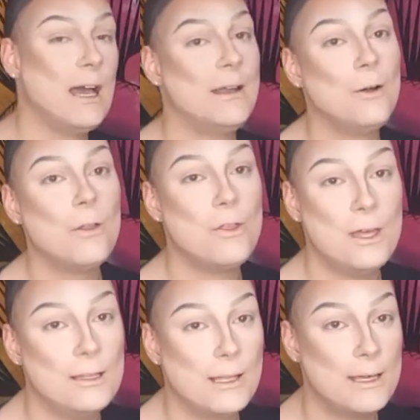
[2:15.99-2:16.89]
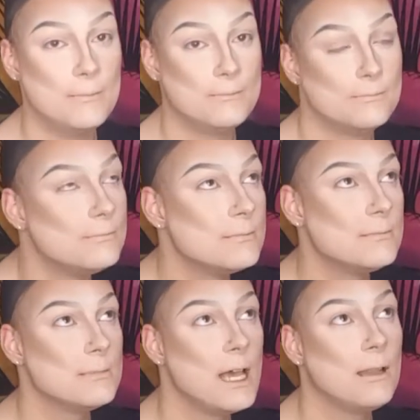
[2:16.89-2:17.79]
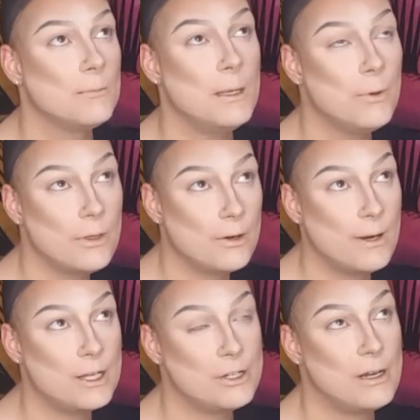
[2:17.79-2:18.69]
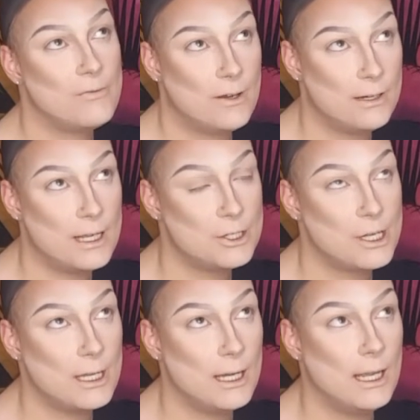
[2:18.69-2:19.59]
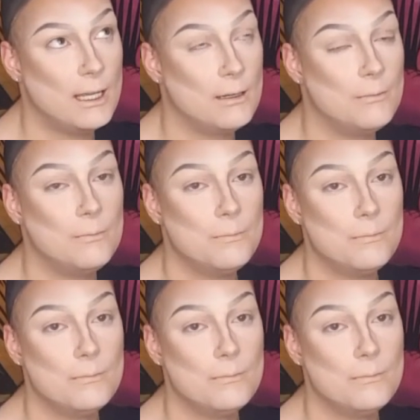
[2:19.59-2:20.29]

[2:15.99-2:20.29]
I don't think like telling people the right shade of foundation and